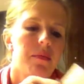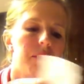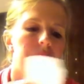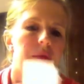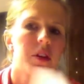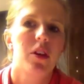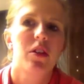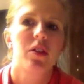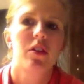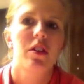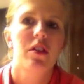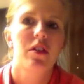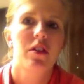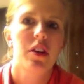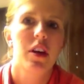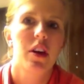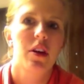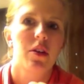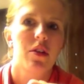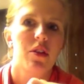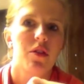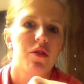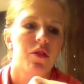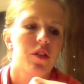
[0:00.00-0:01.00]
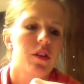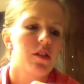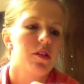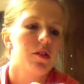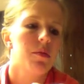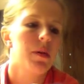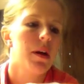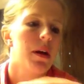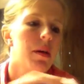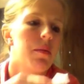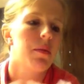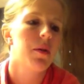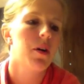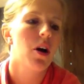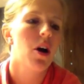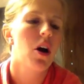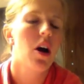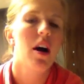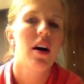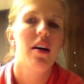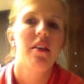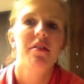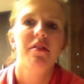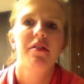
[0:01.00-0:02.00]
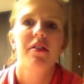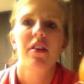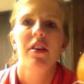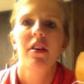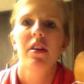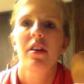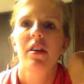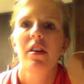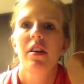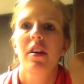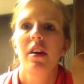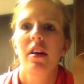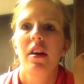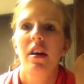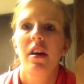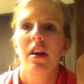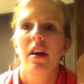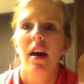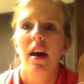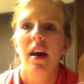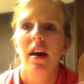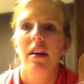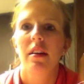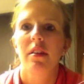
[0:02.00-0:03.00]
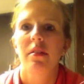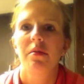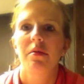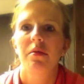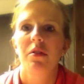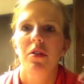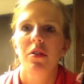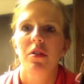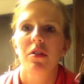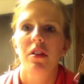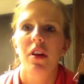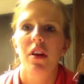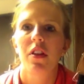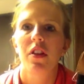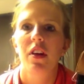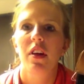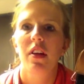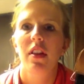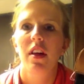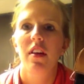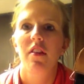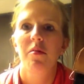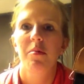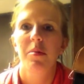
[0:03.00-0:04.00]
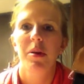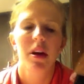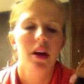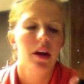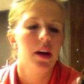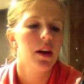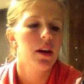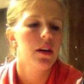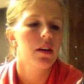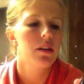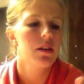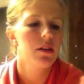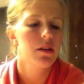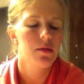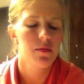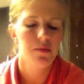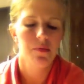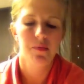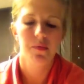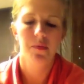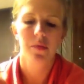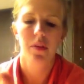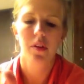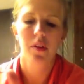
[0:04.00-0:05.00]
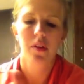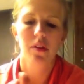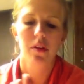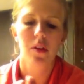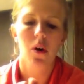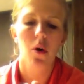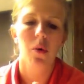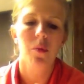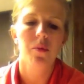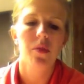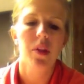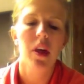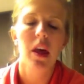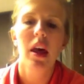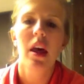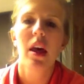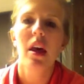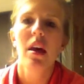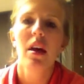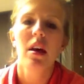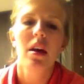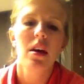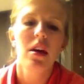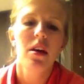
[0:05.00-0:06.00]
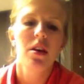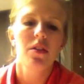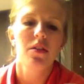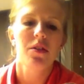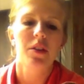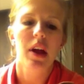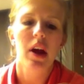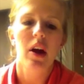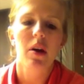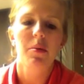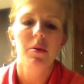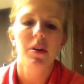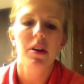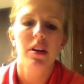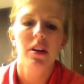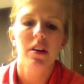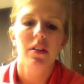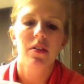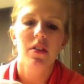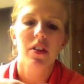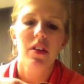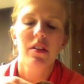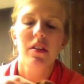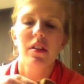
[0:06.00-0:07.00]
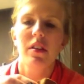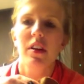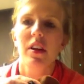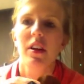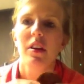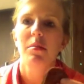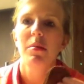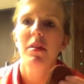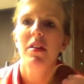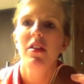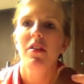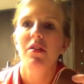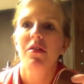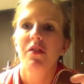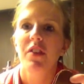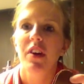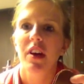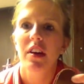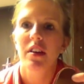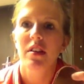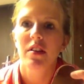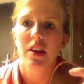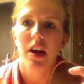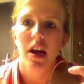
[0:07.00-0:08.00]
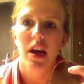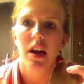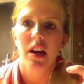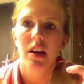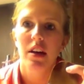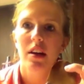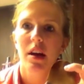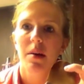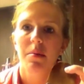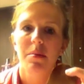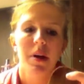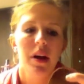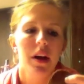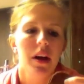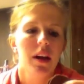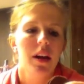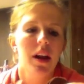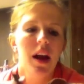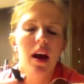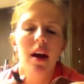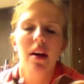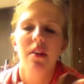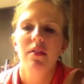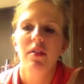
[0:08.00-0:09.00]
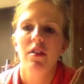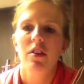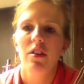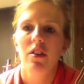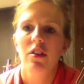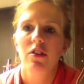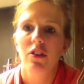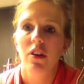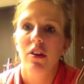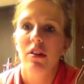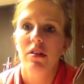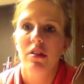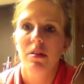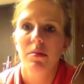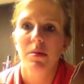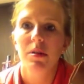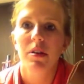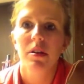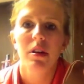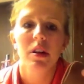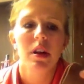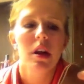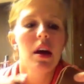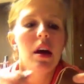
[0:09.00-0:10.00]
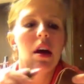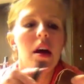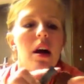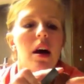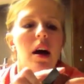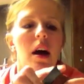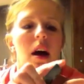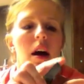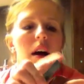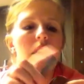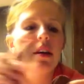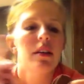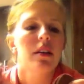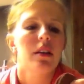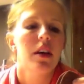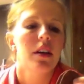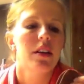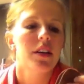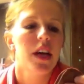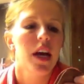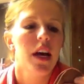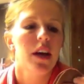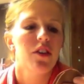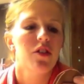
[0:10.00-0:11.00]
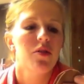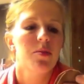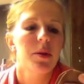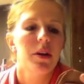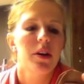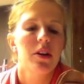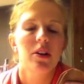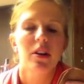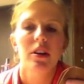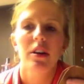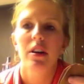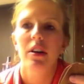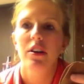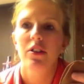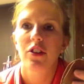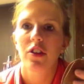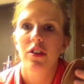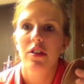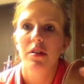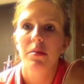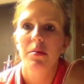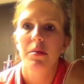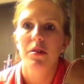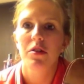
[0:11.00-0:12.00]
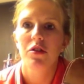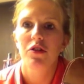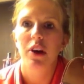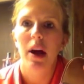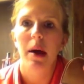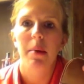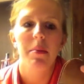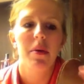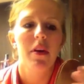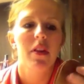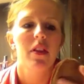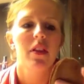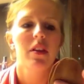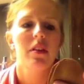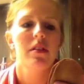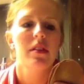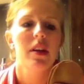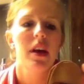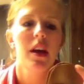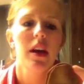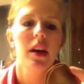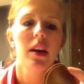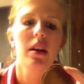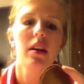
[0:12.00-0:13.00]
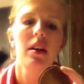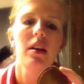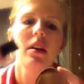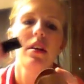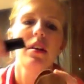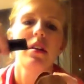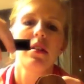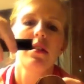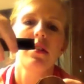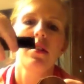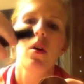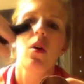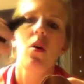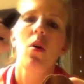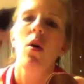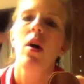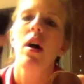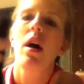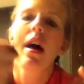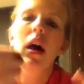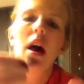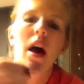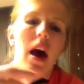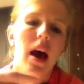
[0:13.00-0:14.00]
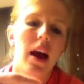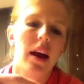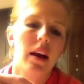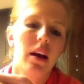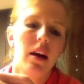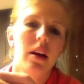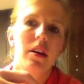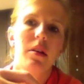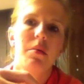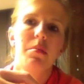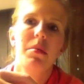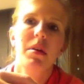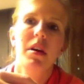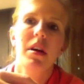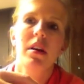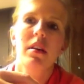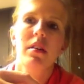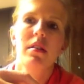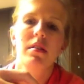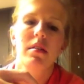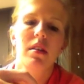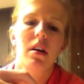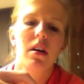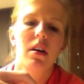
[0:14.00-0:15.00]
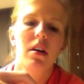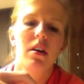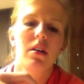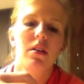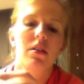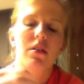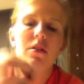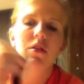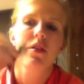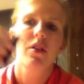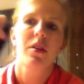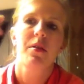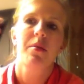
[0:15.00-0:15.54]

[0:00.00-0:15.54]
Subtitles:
you just tear the freezer paper off and there's nothing left behind. So now this is gonna be the fixed end. I'm not gonna have an adjustable attachment or an adjustable strap on this side. So I cut a piece of